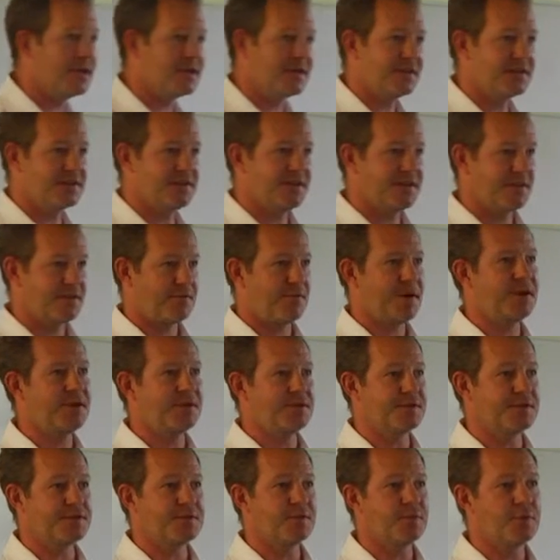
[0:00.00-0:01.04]
it is that
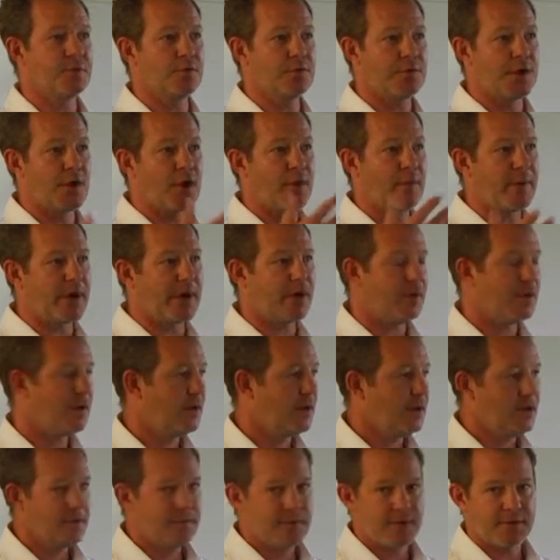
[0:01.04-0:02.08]
threatens us, and we all know about
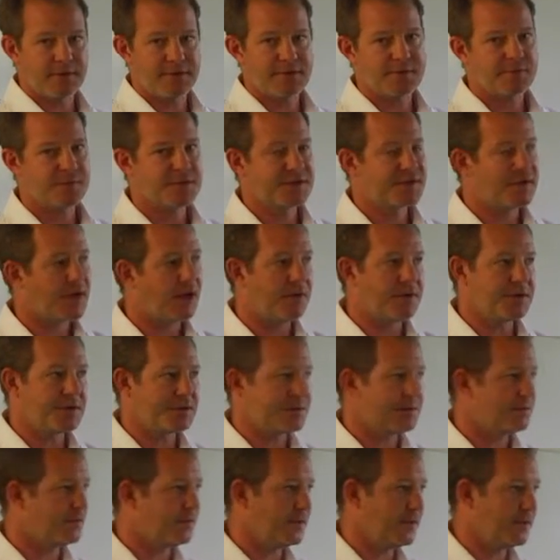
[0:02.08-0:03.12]
various
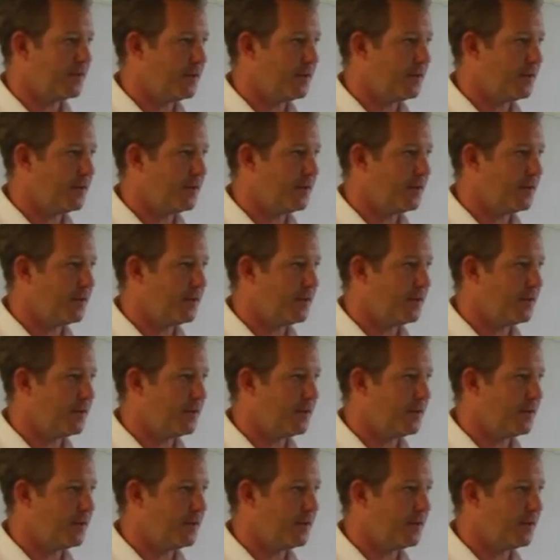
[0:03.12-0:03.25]
miscarriages of,